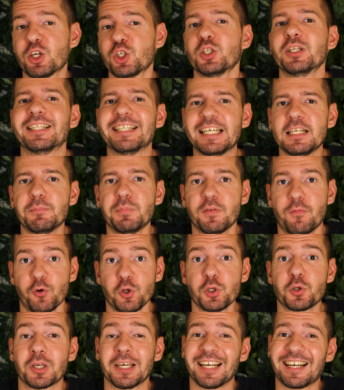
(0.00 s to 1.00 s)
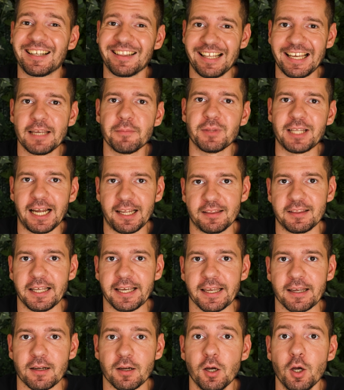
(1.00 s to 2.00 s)
actually need before you can claim that
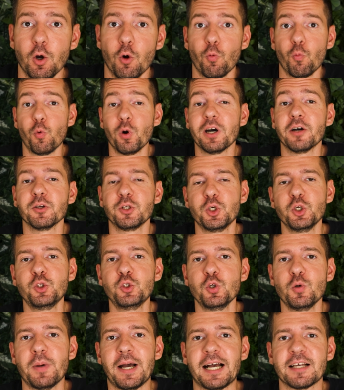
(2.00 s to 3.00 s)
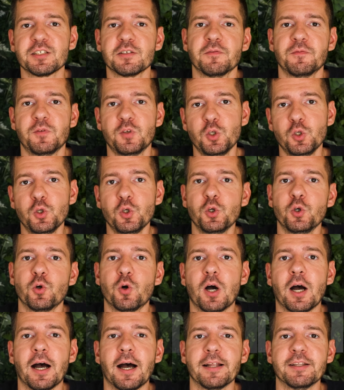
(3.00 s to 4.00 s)
link? Well, YouTube has a
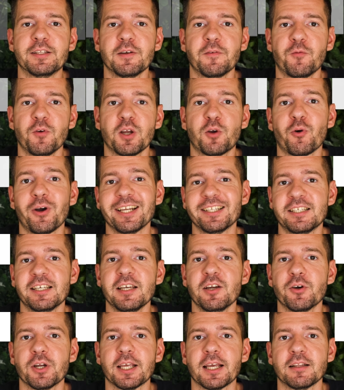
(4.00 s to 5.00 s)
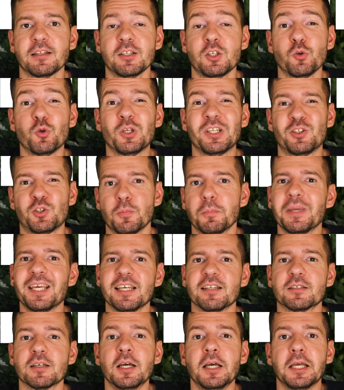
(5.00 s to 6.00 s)
few different criteria that you need to
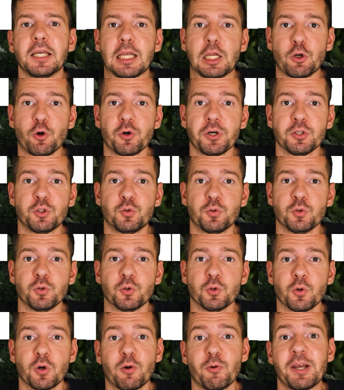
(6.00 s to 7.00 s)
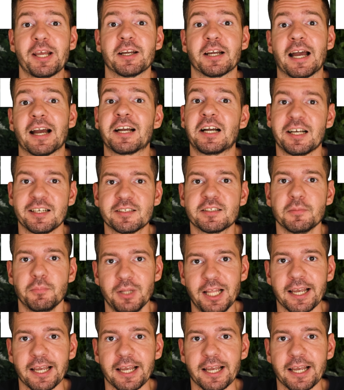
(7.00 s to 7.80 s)
meet in order to create a custom